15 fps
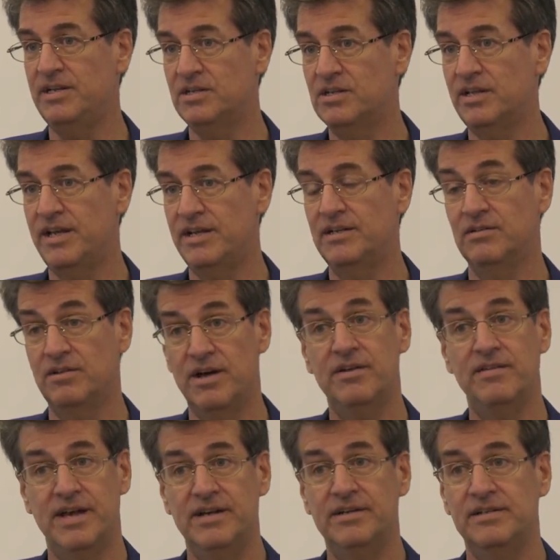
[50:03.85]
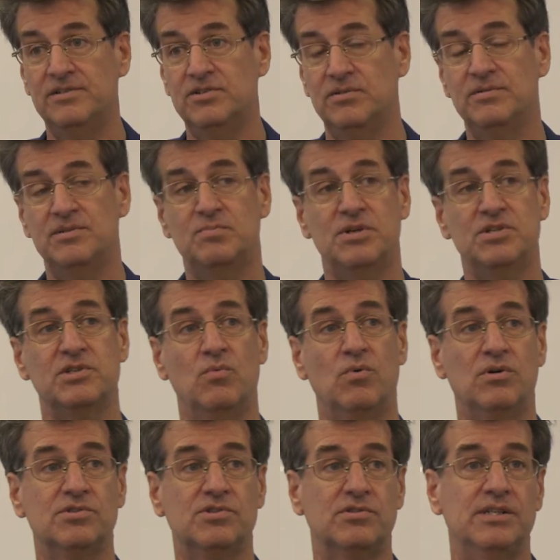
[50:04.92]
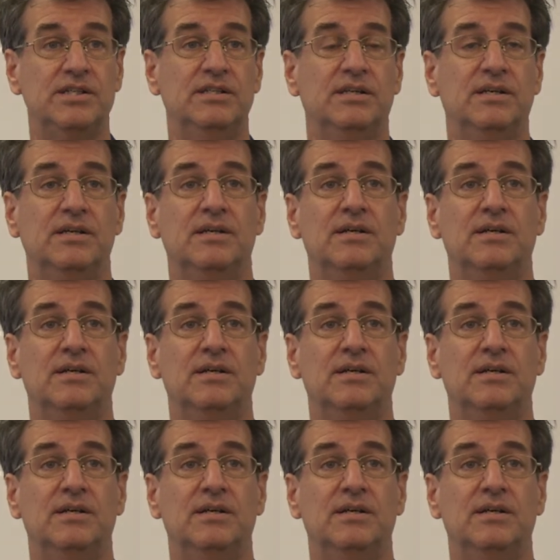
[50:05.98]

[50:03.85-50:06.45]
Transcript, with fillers: And, and a lot of that, especially Wall Street.